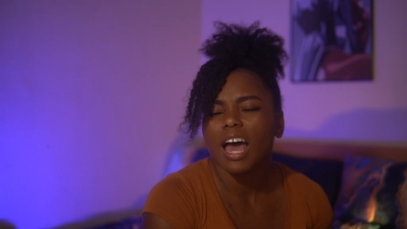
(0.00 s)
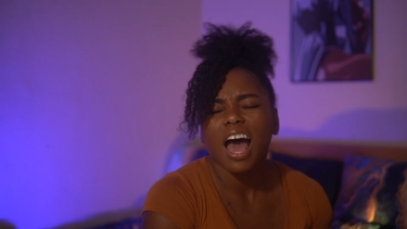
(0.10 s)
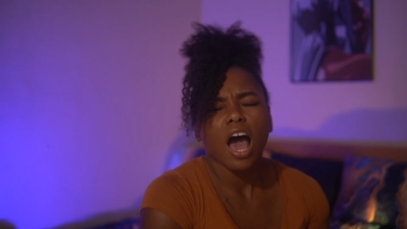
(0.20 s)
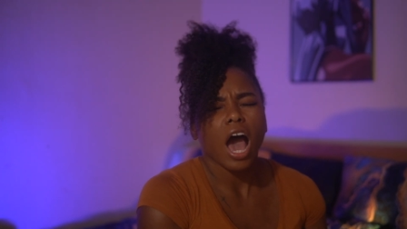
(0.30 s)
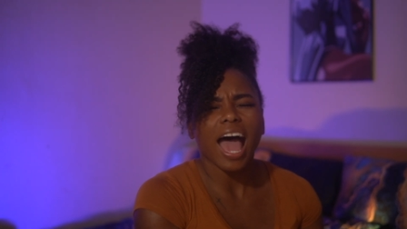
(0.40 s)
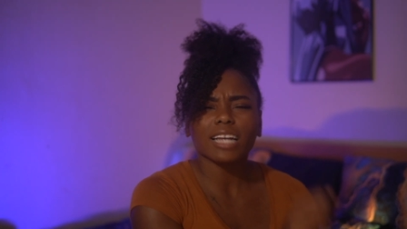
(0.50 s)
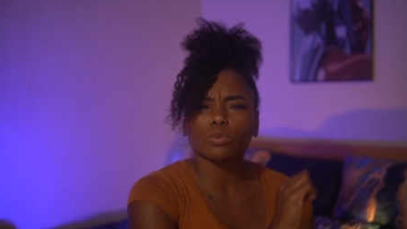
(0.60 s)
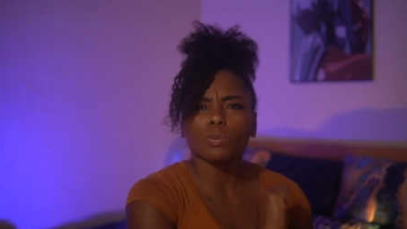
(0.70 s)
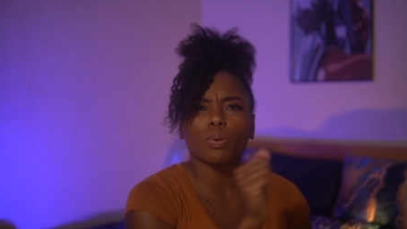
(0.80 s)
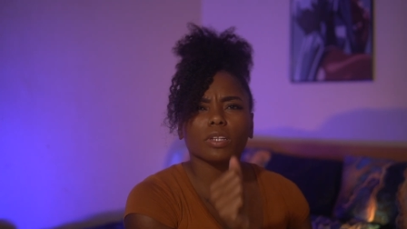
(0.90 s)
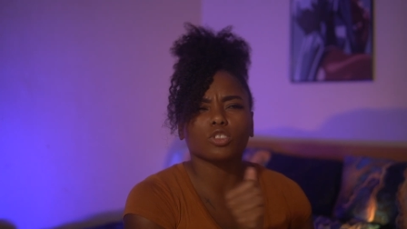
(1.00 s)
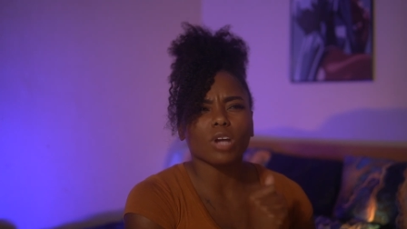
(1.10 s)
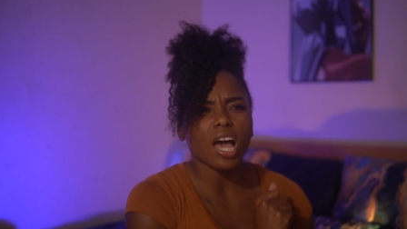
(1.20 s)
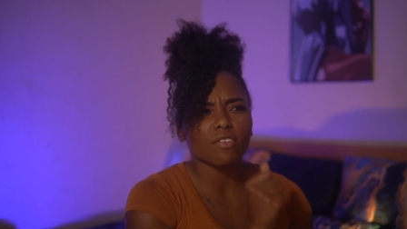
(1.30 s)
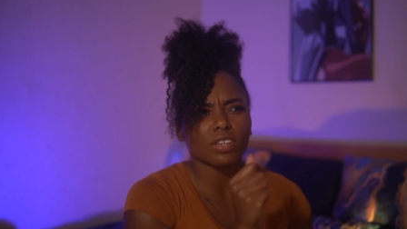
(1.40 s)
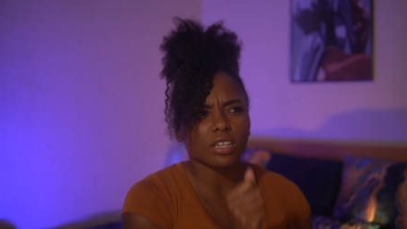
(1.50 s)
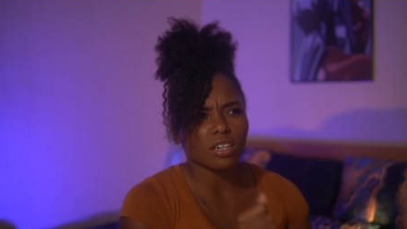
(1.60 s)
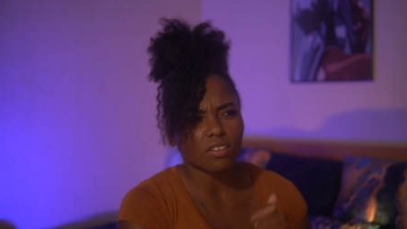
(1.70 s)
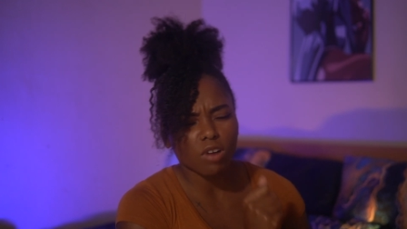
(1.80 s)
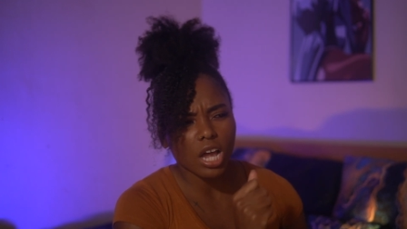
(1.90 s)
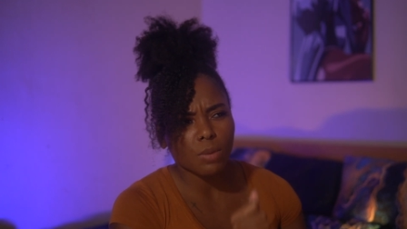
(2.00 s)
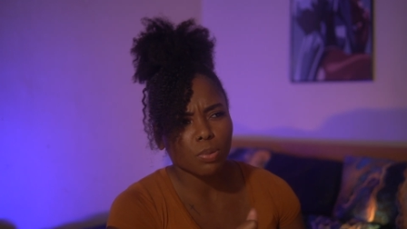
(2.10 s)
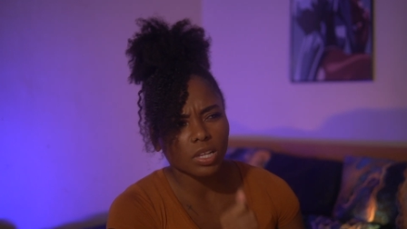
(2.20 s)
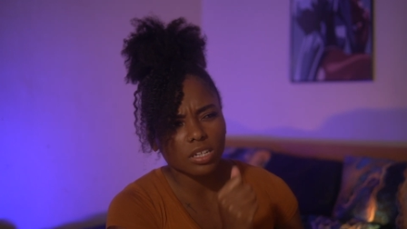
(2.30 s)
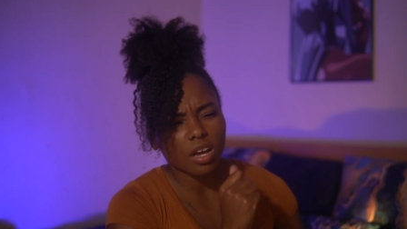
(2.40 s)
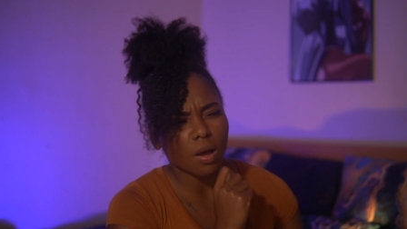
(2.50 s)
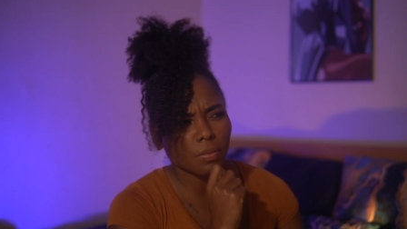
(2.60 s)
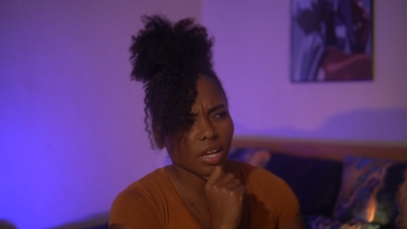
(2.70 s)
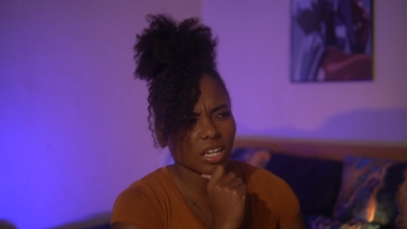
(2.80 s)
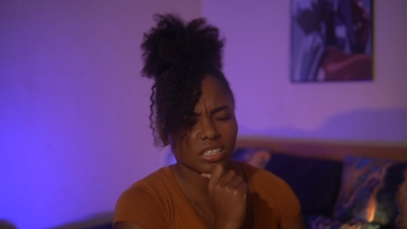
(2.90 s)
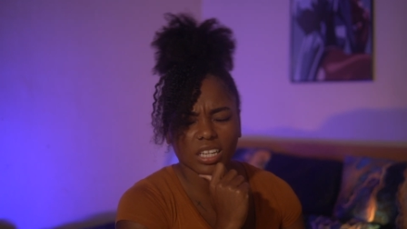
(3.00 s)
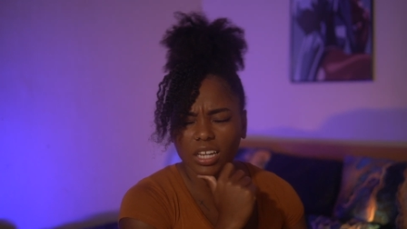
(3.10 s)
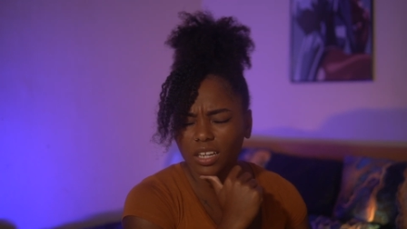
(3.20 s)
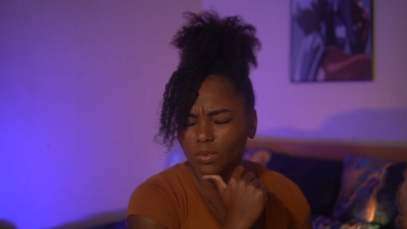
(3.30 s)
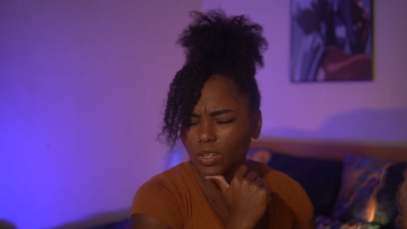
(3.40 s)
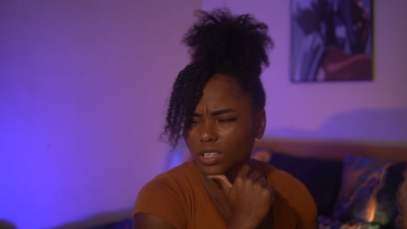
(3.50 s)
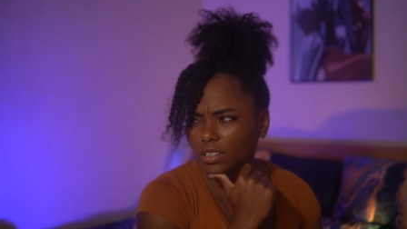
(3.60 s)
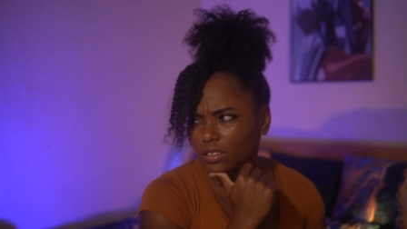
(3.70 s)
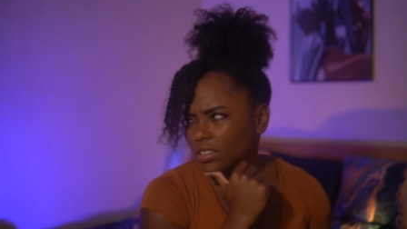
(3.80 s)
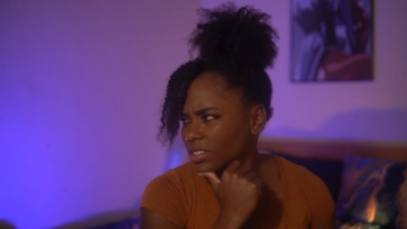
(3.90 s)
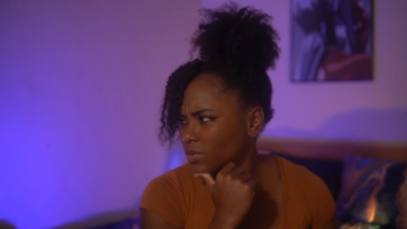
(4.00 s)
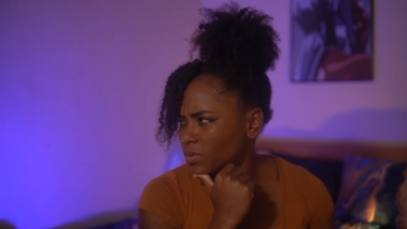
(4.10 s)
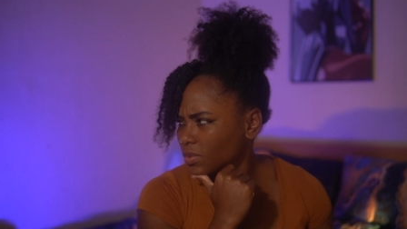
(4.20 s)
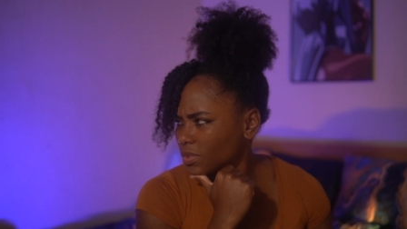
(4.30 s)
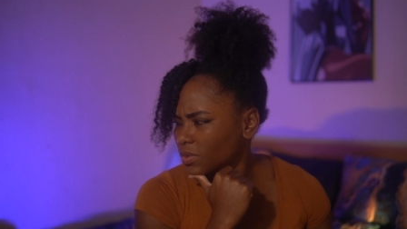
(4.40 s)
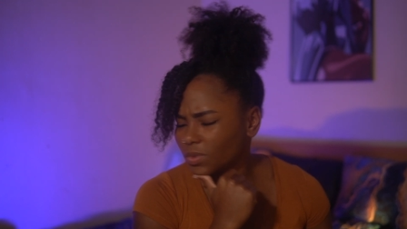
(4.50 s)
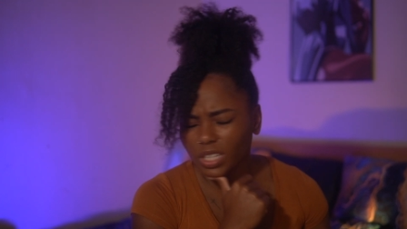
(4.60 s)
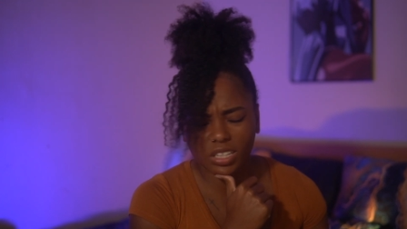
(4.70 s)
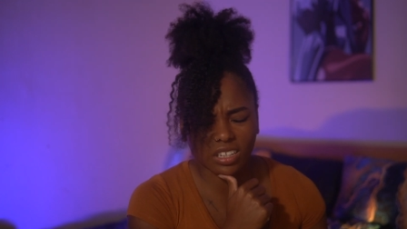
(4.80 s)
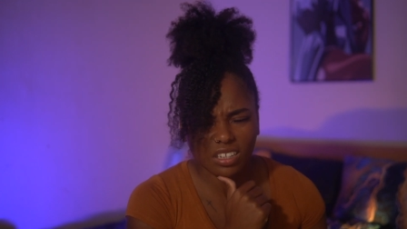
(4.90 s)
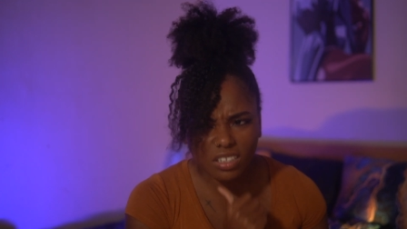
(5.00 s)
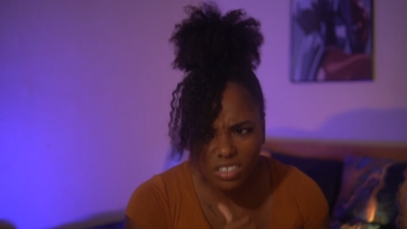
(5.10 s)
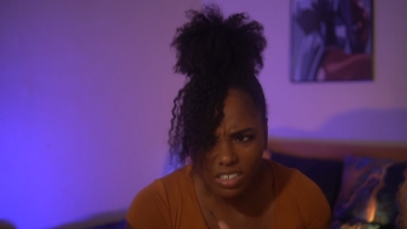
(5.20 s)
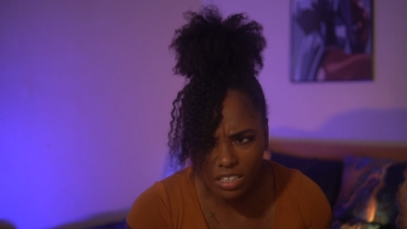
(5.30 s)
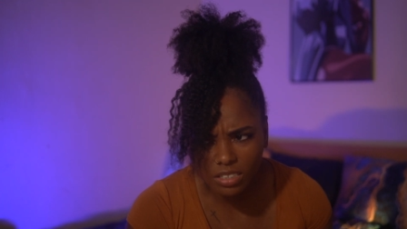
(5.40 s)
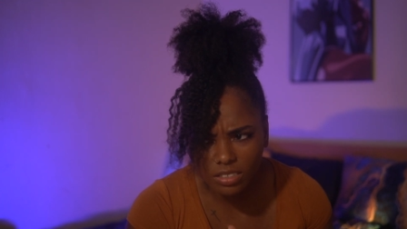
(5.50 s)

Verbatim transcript: As we pull, driving, right, pulling up, I'm like, dang, we in the we in the hood.